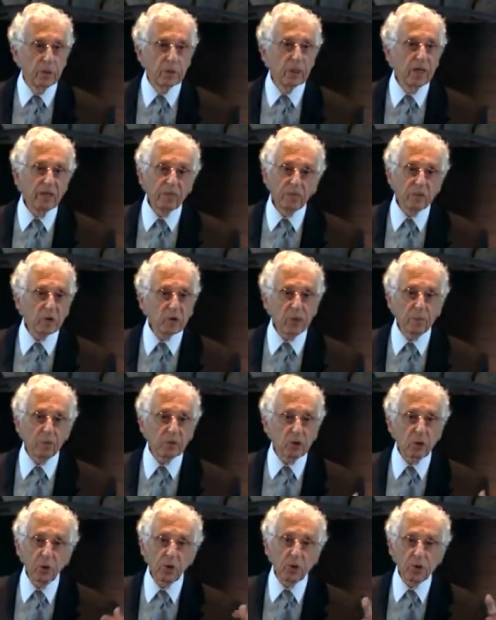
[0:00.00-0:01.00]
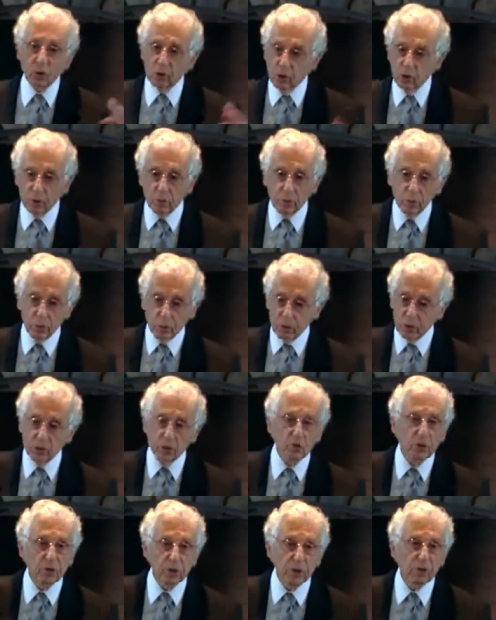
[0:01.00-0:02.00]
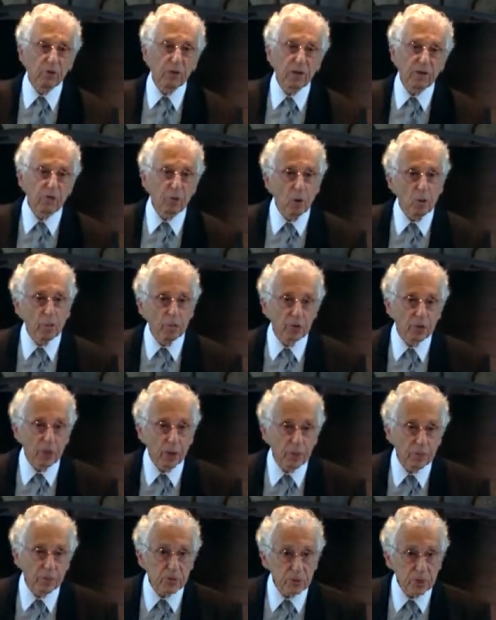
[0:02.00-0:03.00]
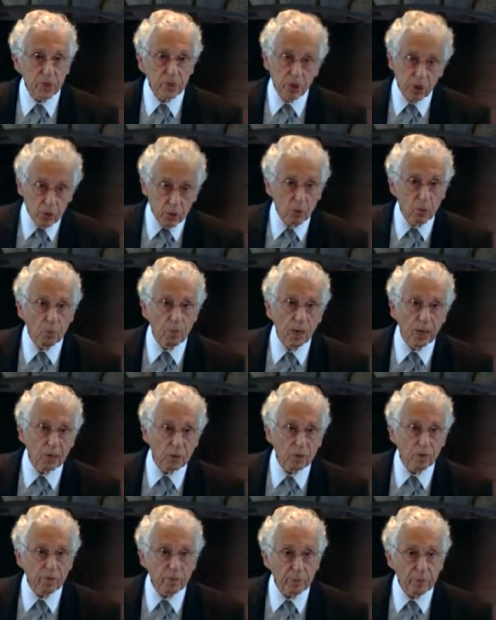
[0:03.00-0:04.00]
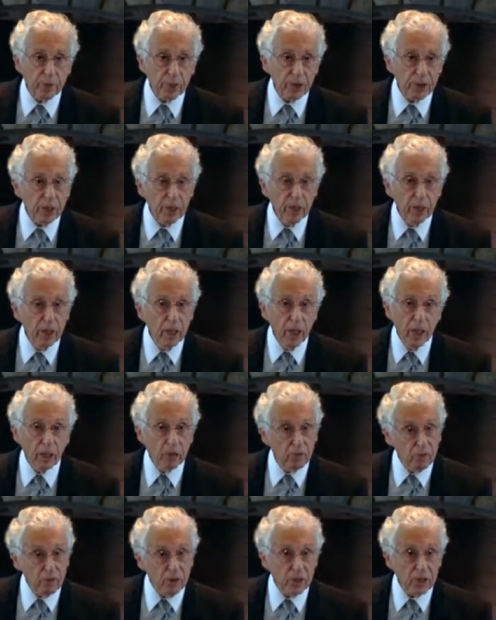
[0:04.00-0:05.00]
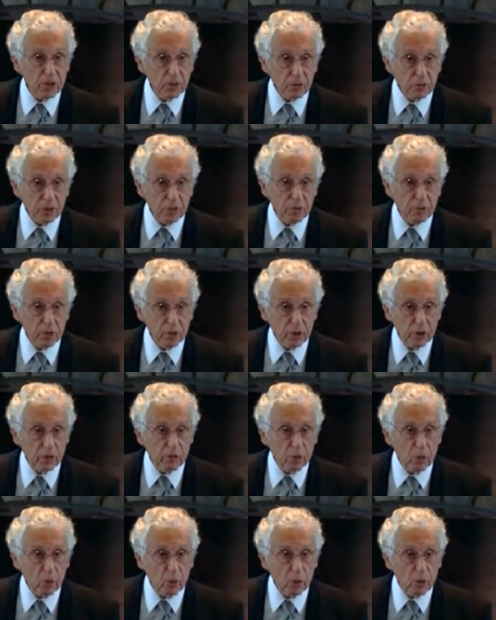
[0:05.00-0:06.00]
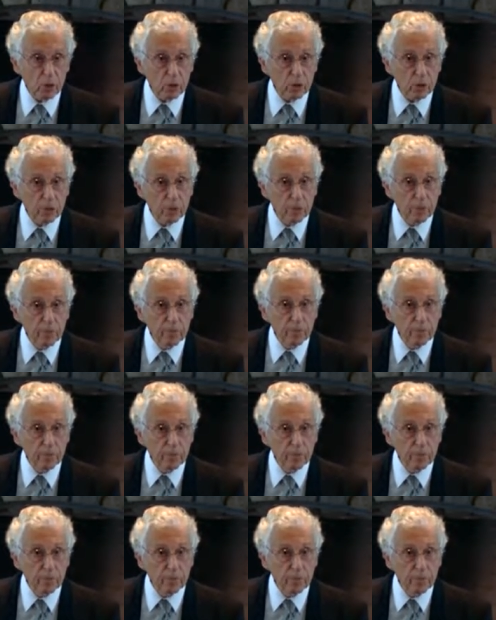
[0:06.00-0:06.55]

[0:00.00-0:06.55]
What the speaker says: Never stop growing until the grave opens up, and so then you goodbye to everybody and you find yourself in a different world.